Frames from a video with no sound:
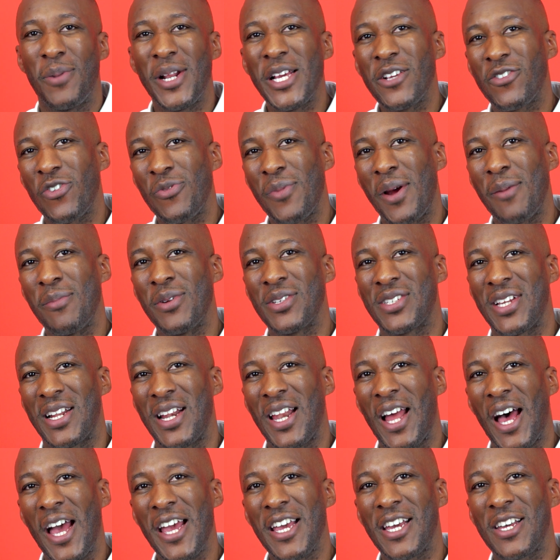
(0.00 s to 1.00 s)
Please remember to
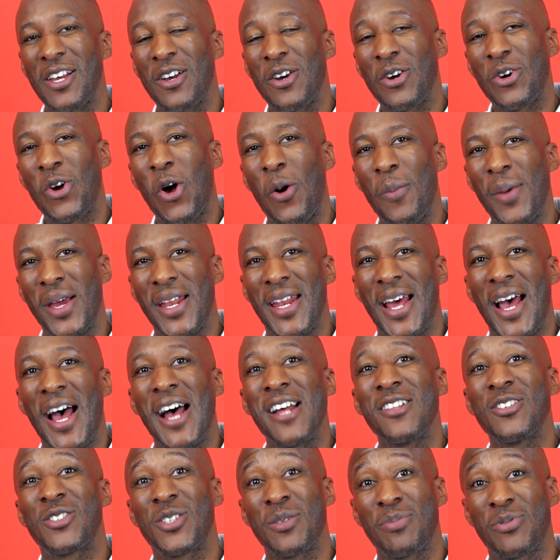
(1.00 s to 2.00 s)
like, comment
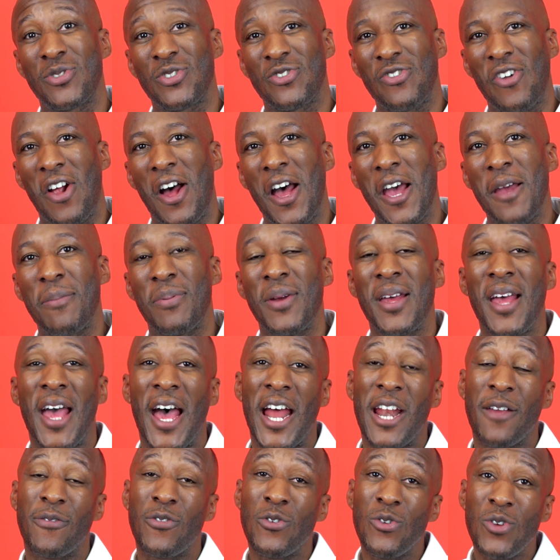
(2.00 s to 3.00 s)
and subscribe,
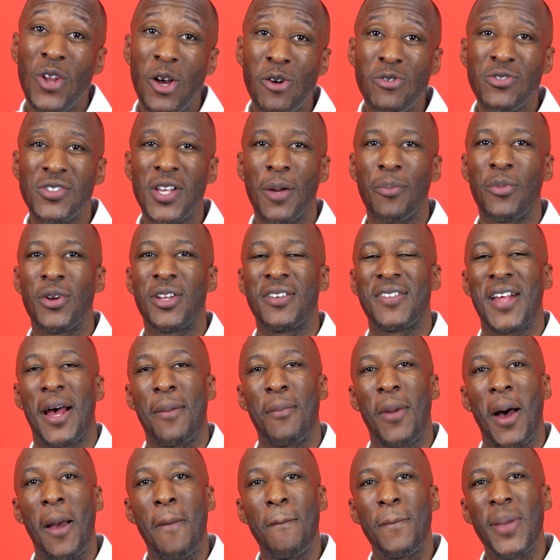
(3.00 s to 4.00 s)
and if you know somebody that
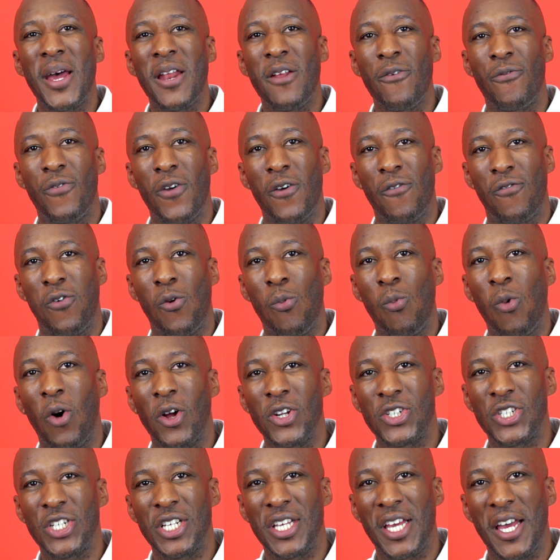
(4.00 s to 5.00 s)
might benefit from
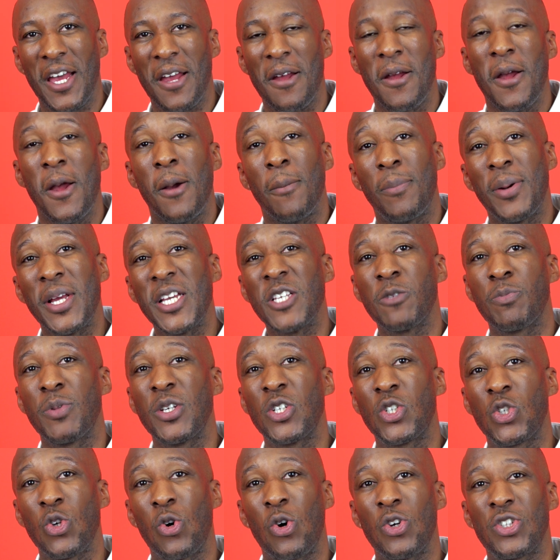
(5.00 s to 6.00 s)
watching it, please be
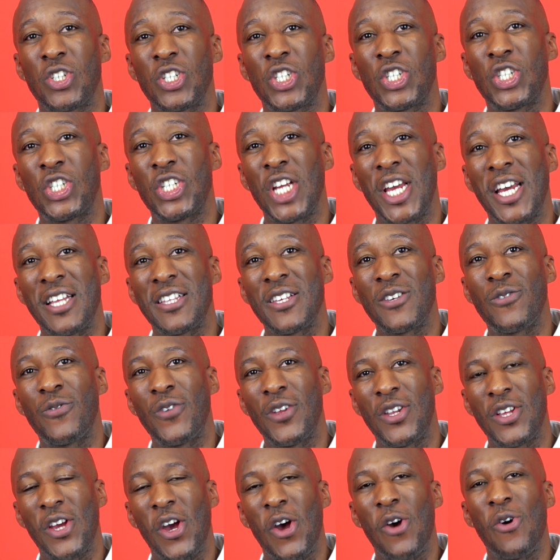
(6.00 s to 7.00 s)
sure to share this
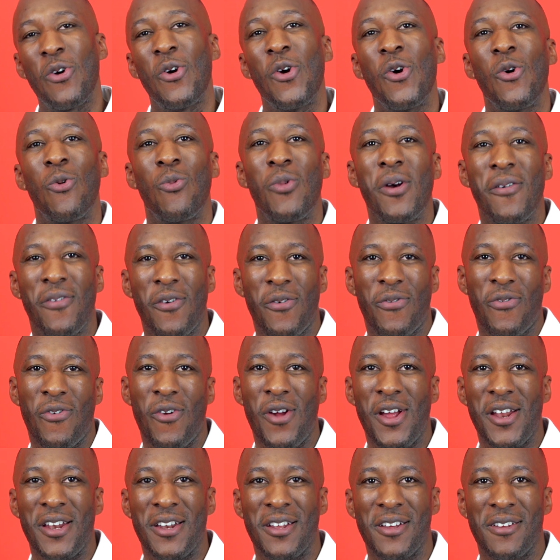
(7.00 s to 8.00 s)
video with a
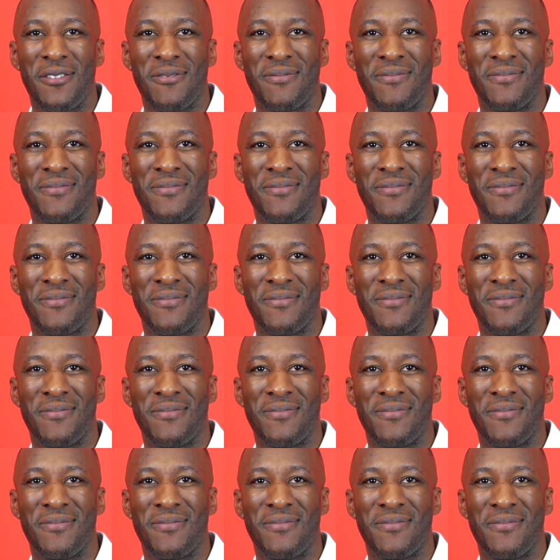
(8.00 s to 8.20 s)
friend.